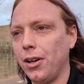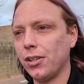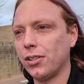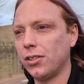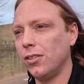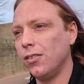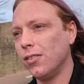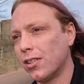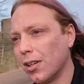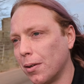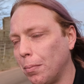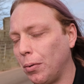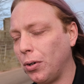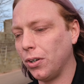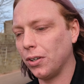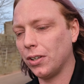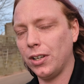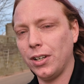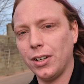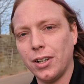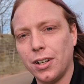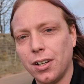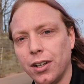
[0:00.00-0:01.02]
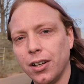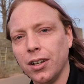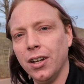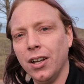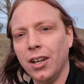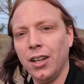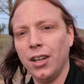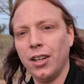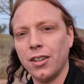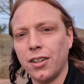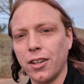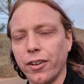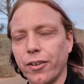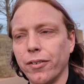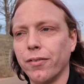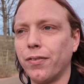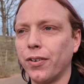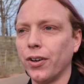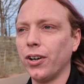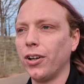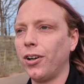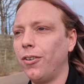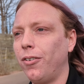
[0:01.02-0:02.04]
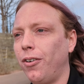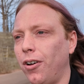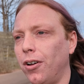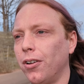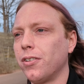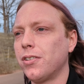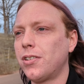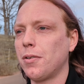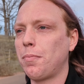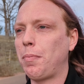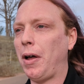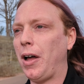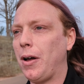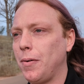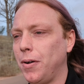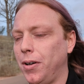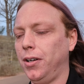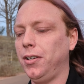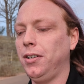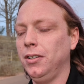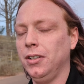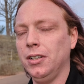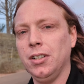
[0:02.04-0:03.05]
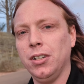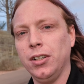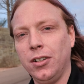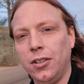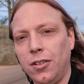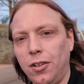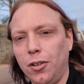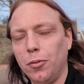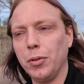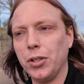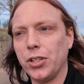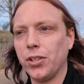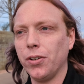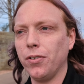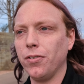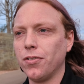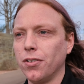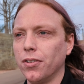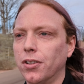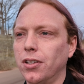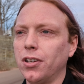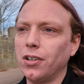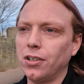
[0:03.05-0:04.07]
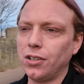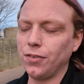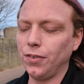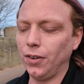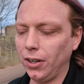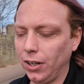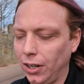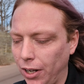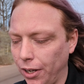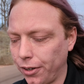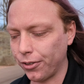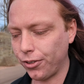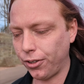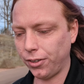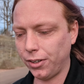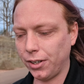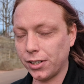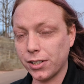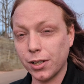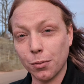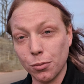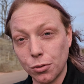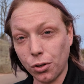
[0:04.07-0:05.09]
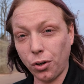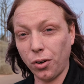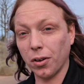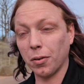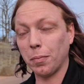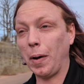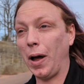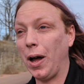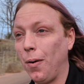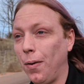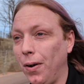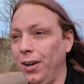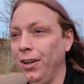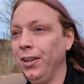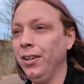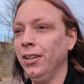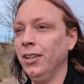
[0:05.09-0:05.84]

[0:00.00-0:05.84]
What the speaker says: As soon as I put, the inverter on to power all my 230 volt electronics, I'm drawing power.